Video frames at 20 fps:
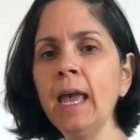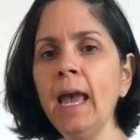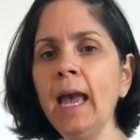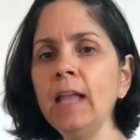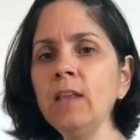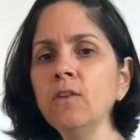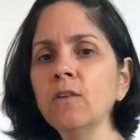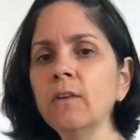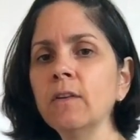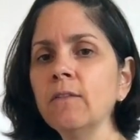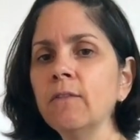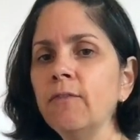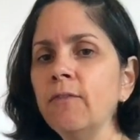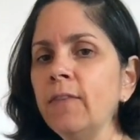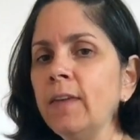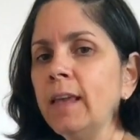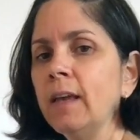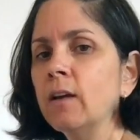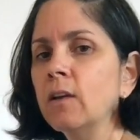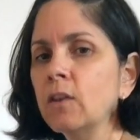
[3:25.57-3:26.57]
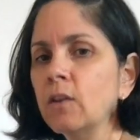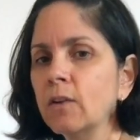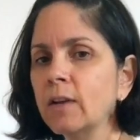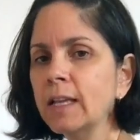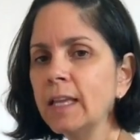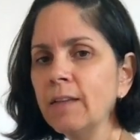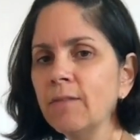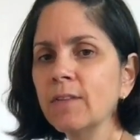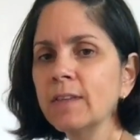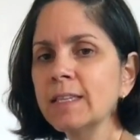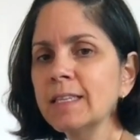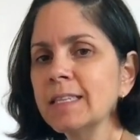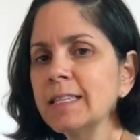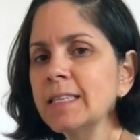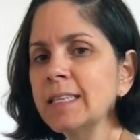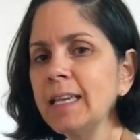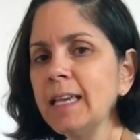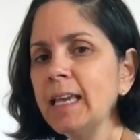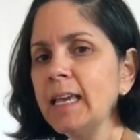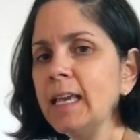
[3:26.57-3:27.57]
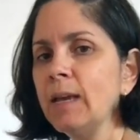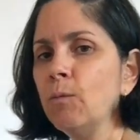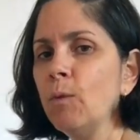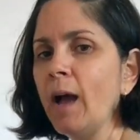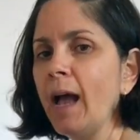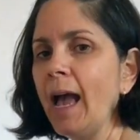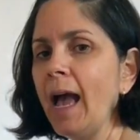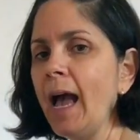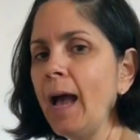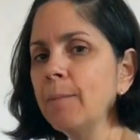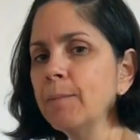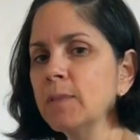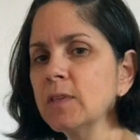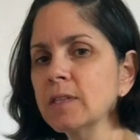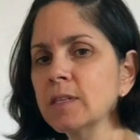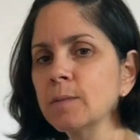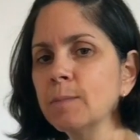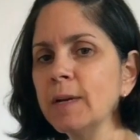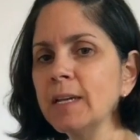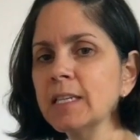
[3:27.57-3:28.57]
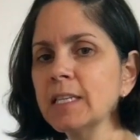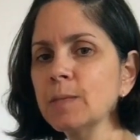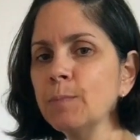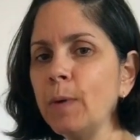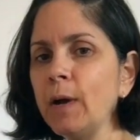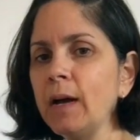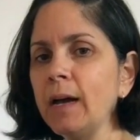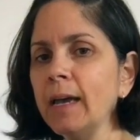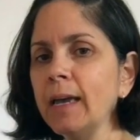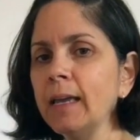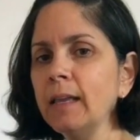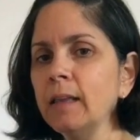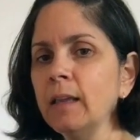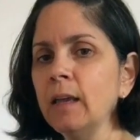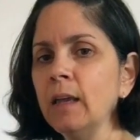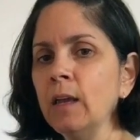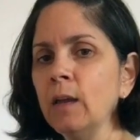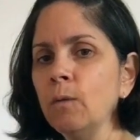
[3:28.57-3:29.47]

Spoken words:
And you can feel, you can even see what happens to my spine.